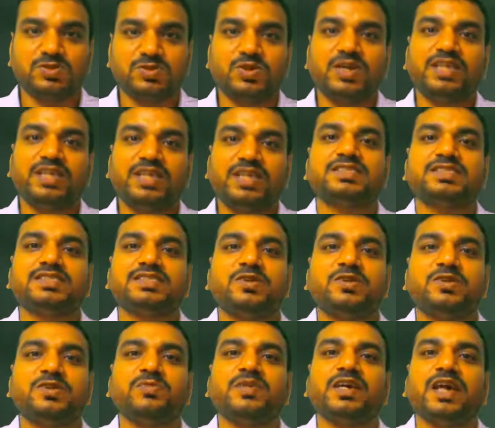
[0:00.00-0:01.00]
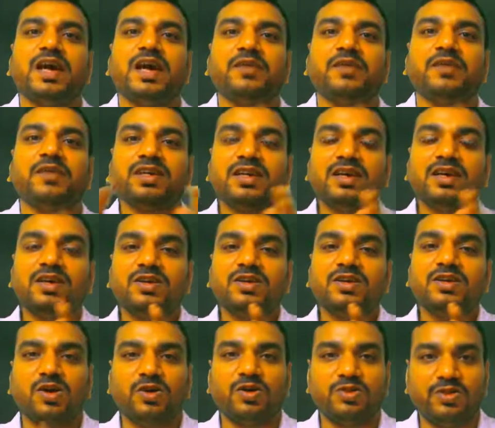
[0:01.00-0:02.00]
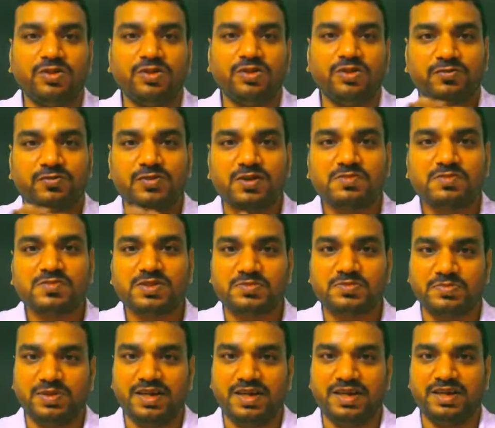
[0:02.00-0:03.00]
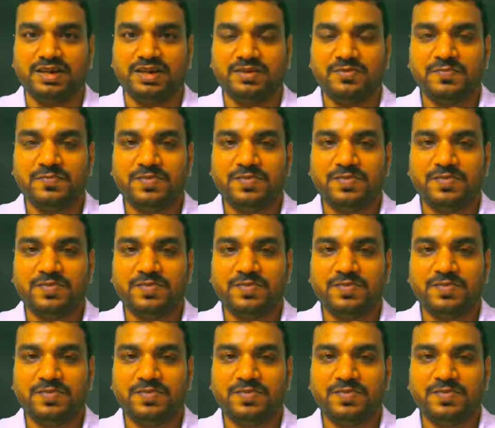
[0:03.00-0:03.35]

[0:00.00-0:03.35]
So it is said to be having non-uniform speed.